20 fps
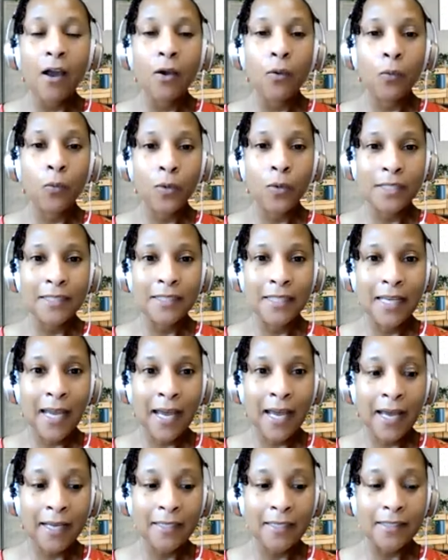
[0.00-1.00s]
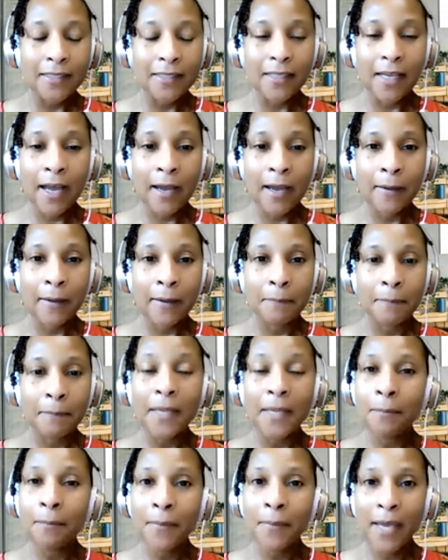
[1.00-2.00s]
was not um,
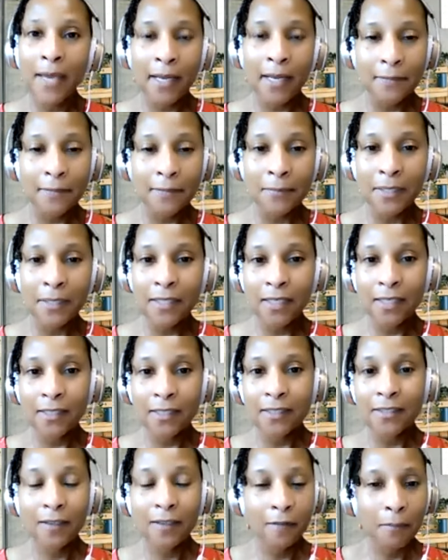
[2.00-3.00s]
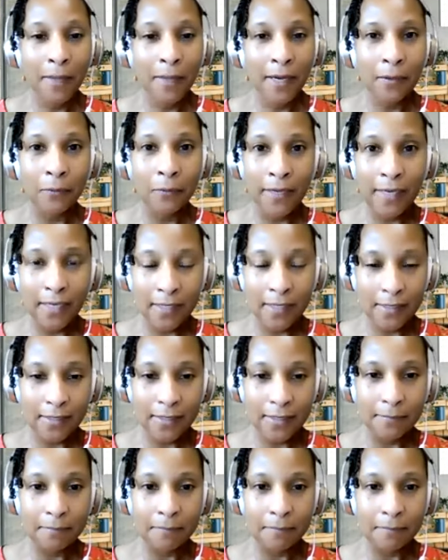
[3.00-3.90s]
impacted because of my race.